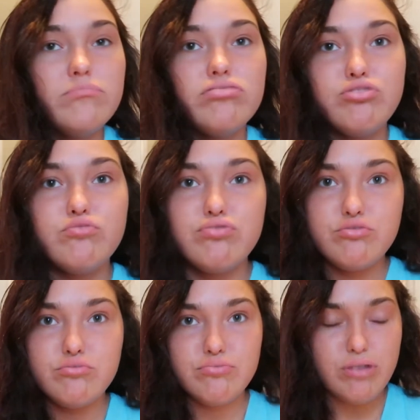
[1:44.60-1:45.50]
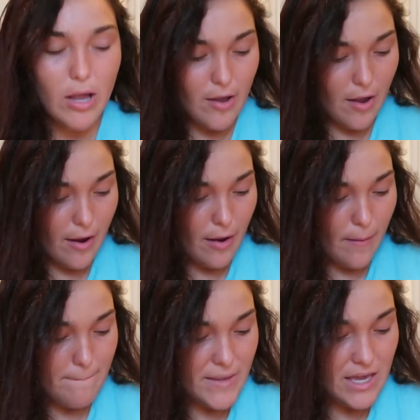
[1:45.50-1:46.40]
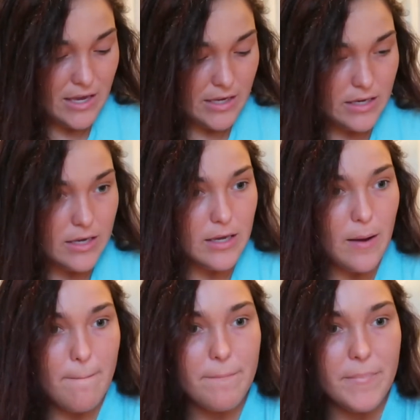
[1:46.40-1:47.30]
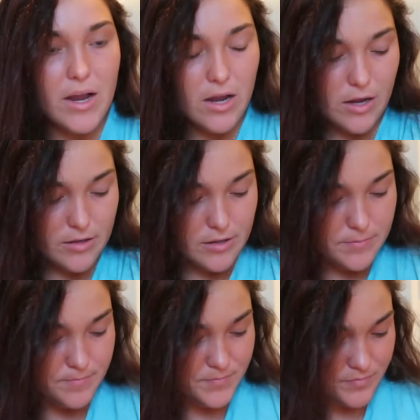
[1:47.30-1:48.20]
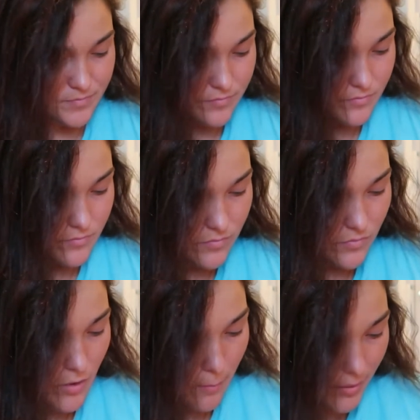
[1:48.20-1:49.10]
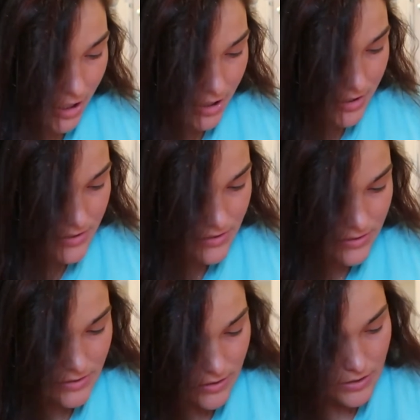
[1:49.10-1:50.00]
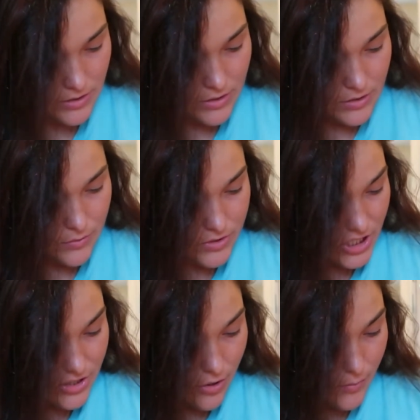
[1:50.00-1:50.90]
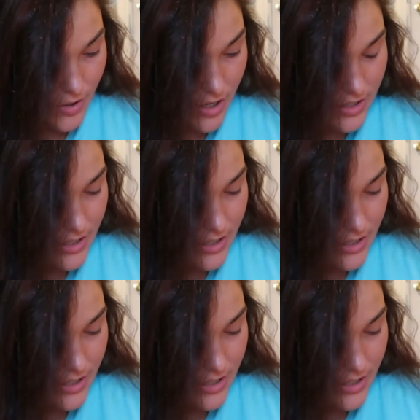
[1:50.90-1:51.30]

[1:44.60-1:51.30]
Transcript: I am picking my Birks, which I thought were on